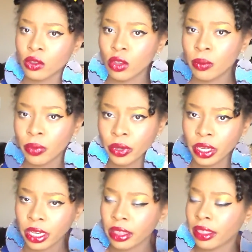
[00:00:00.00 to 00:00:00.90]
So
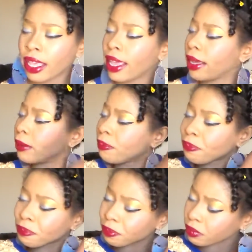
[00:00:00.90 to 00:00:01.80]
put it in there,
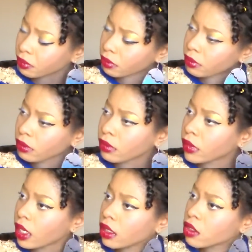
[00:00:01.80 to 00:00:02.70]

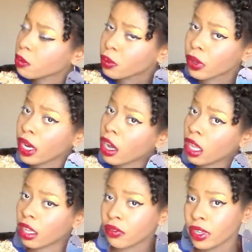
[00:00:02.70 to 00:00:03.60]
spray
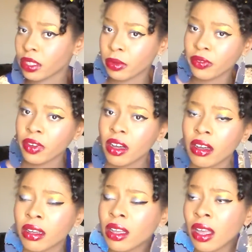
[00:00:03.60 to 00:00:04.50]
all of it.
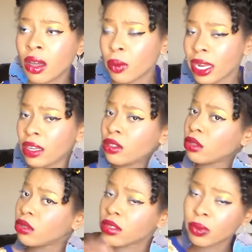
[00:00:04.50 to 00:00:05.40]
Before, when I
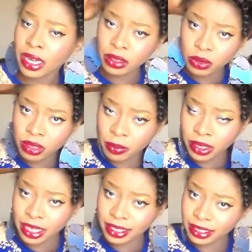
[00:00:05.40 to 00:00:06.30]
used to do, when I do
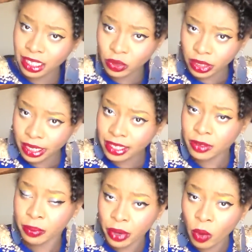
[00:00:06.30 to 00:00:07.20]
something like this, I usually
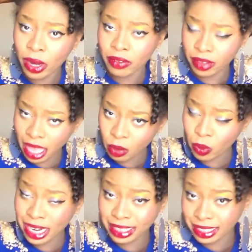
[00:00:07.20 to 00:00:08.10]
like spray one at
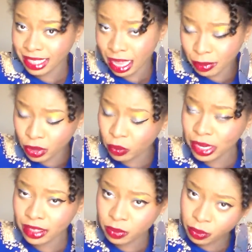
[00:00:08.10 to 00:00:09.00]
a time, you know,
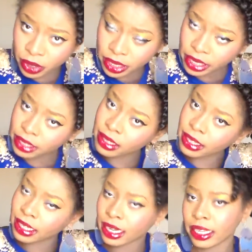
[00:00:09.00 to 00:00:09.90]
when I spray
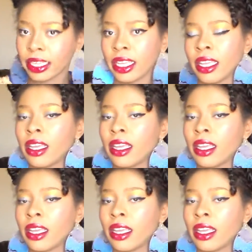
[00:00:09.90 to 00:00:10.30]
it, then I